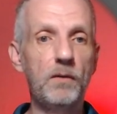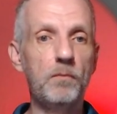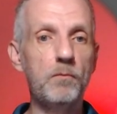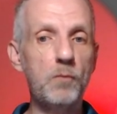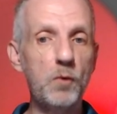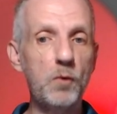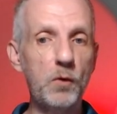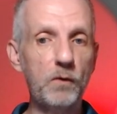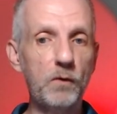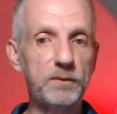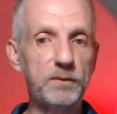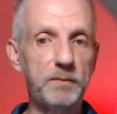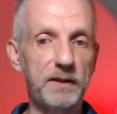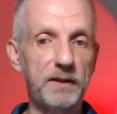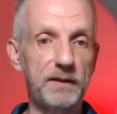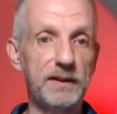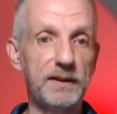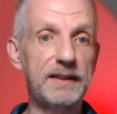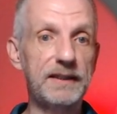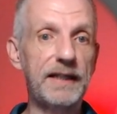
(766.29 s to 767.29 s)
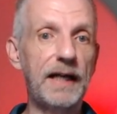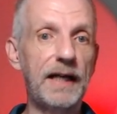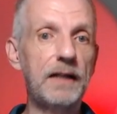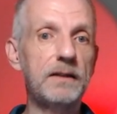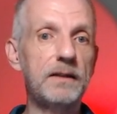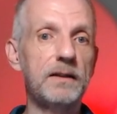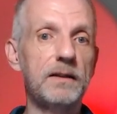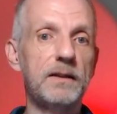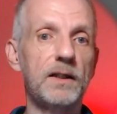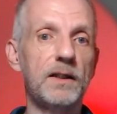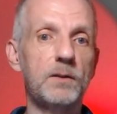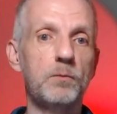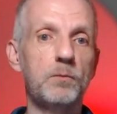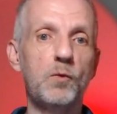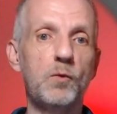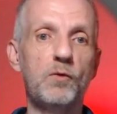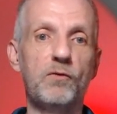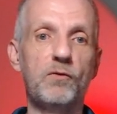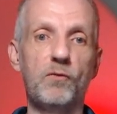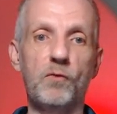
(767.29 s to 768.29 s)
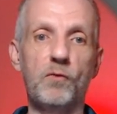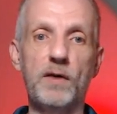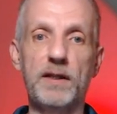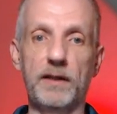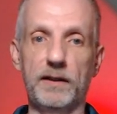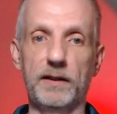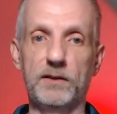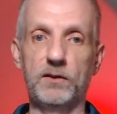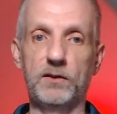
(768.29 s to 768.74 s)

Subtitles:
moves, but the skeleton doesn't move with it.